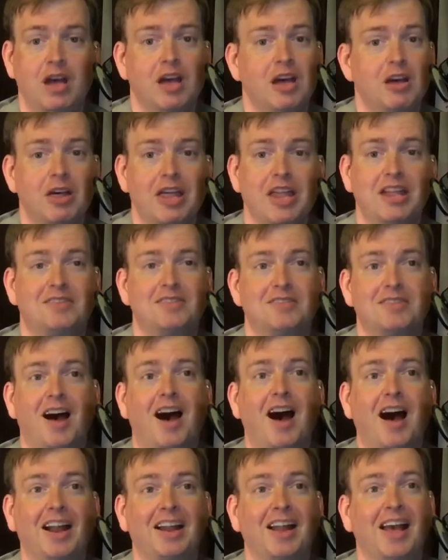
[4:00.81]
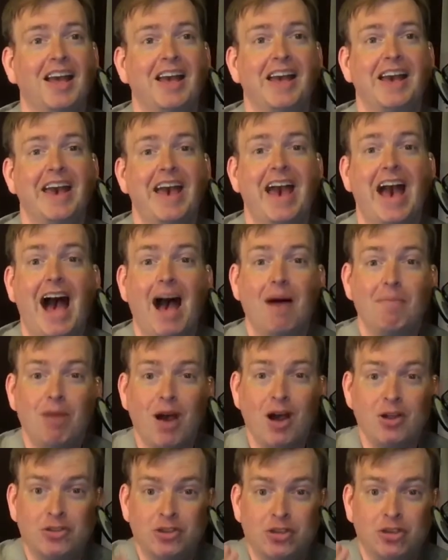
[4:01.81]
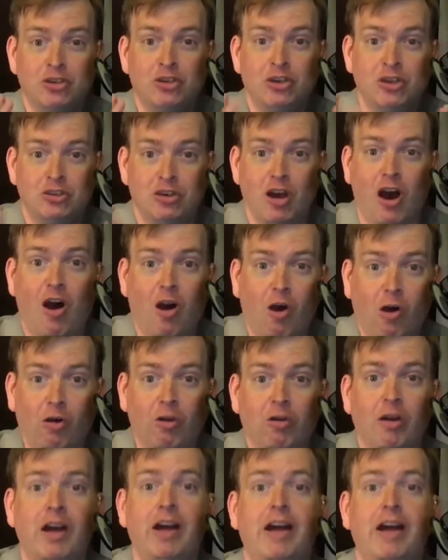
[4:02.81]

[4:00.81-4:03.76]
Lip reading: It's not. I bet y'all